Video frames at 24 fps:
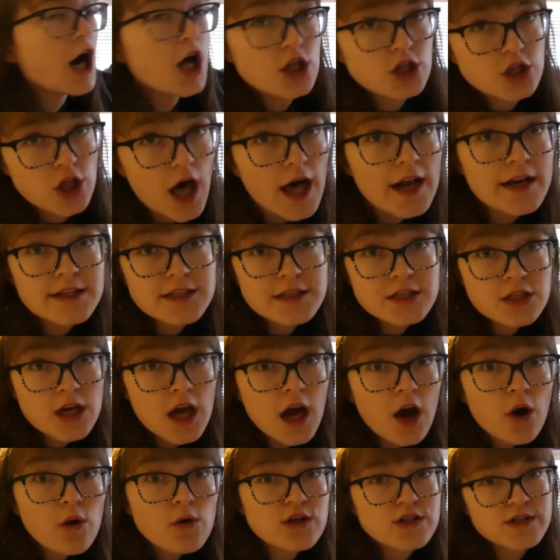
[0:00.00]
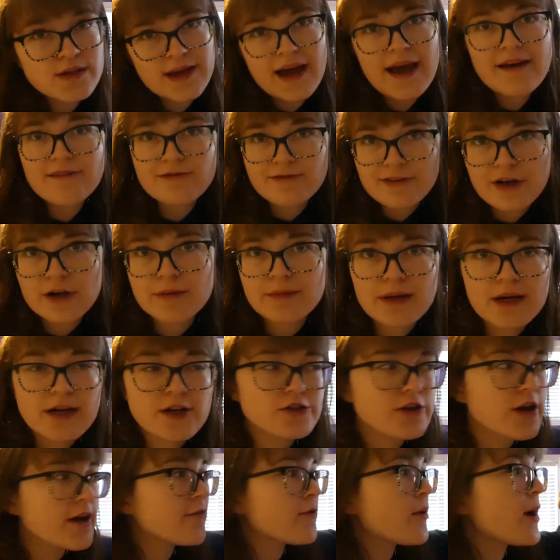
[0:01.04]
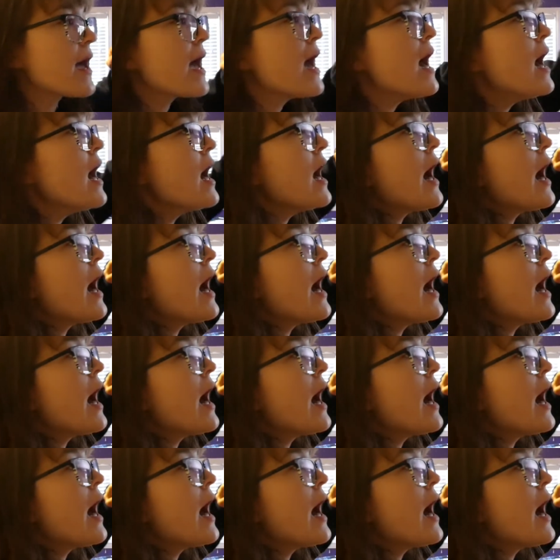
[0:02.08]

a lot of snow, because I have a very big driveway.